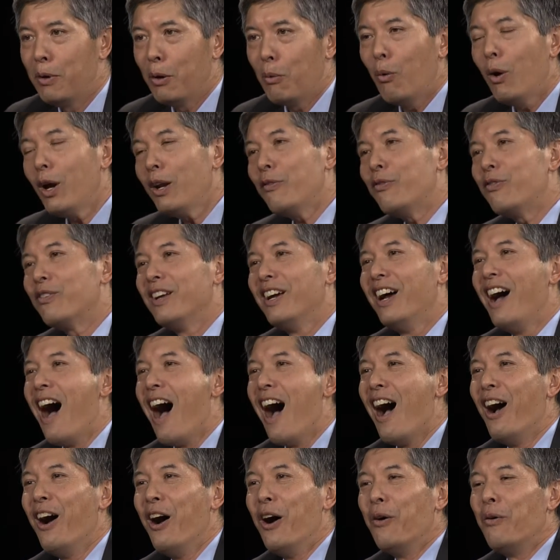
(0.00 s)
But what if
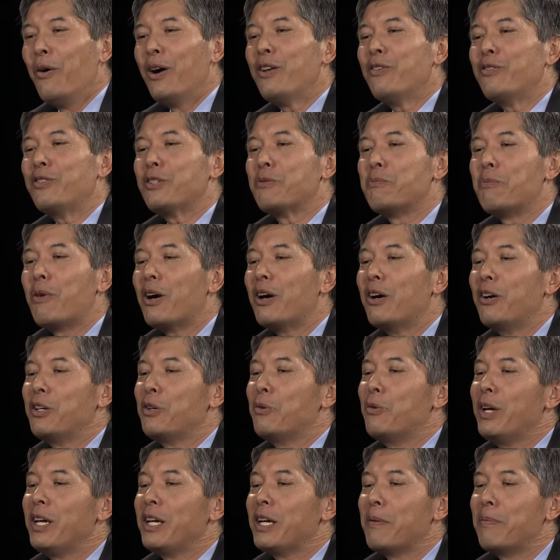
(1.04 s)
what if tomorrow
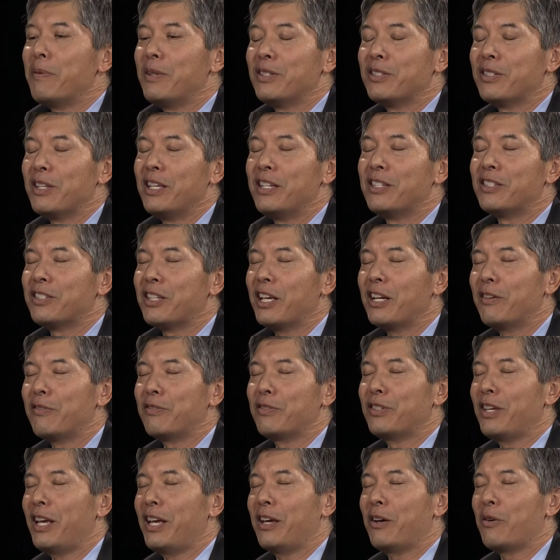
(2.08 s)
you wake up and instead of
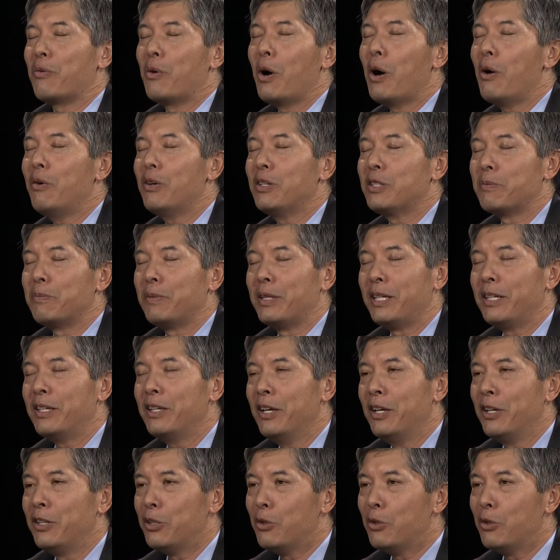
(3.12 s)
saying woe is me,